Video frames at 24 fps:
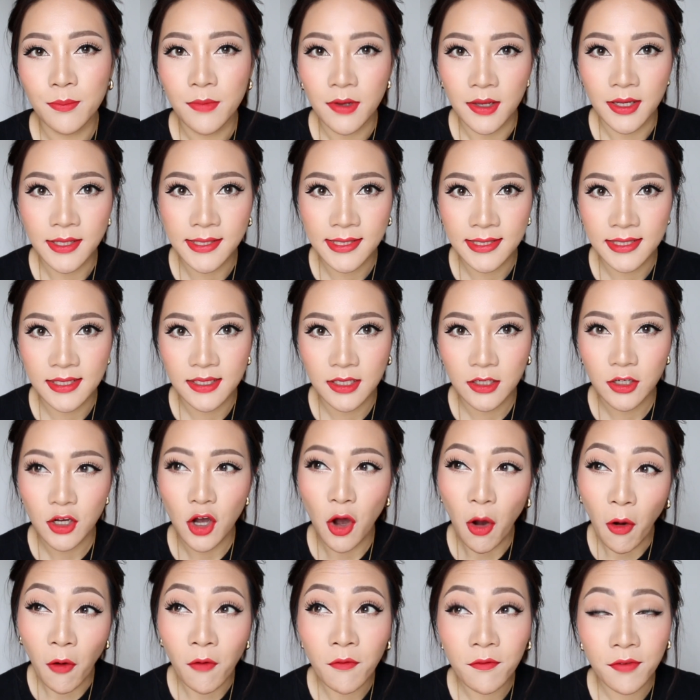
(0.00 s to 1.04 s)
most
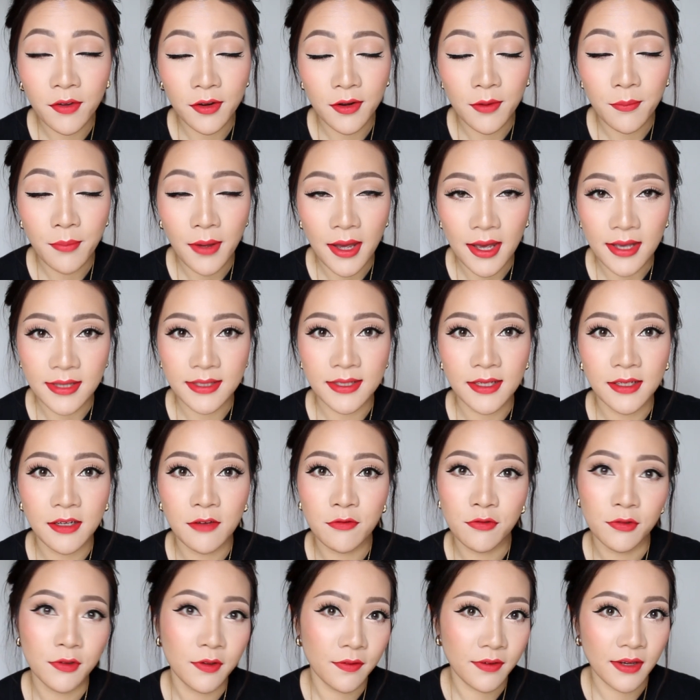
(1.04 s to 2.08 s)
confident person
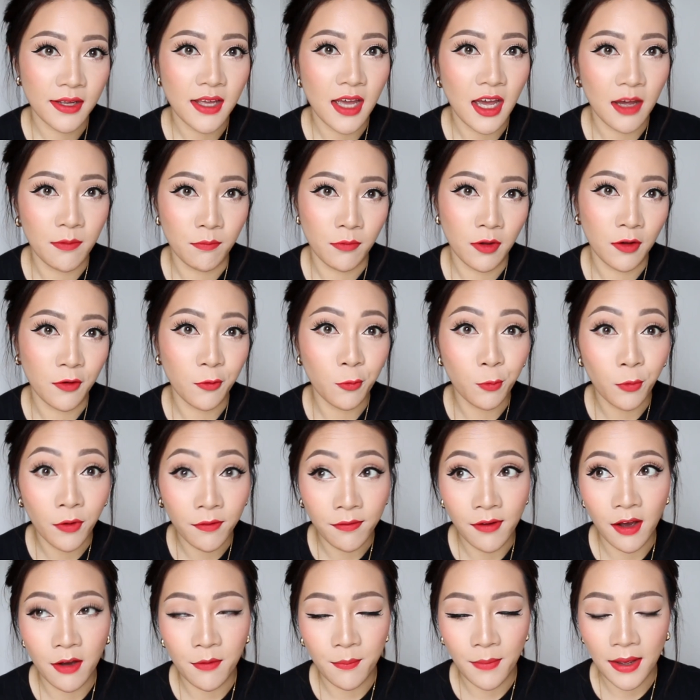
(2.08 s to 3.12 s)
in front of the camera
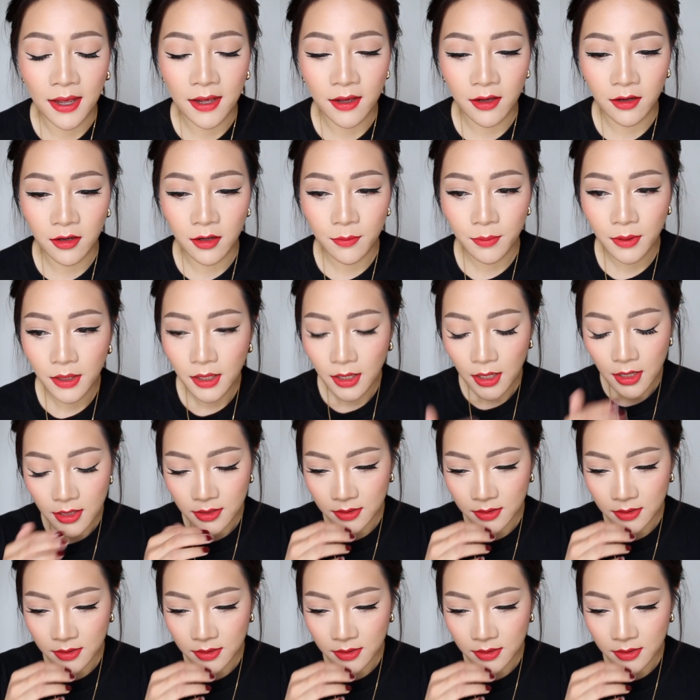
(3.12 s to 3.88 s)
without makeup.